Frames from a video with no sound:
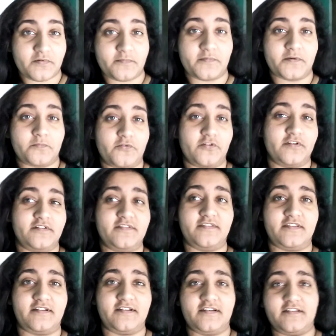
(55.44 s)
up on my
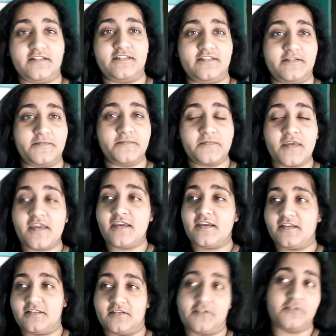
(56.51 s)
boards that I need to
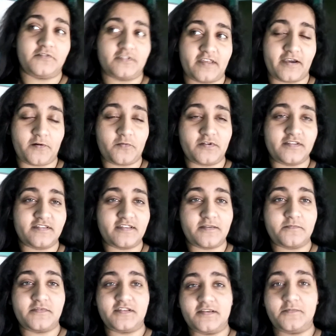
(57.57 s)
do. That one's
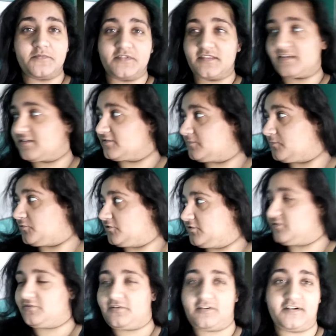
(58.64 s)
empty, but these
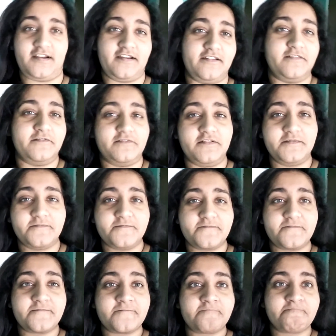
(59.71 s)
boards are all kind of.
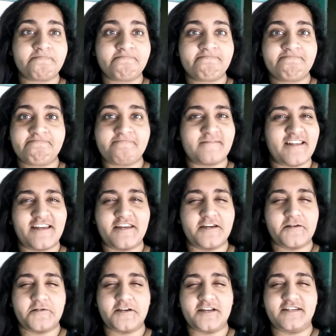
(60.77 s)

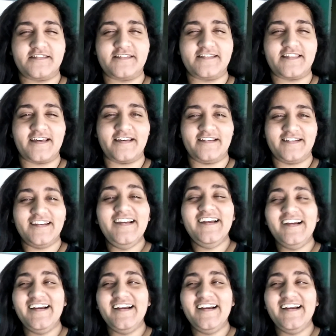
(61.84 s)
You don't need to see that.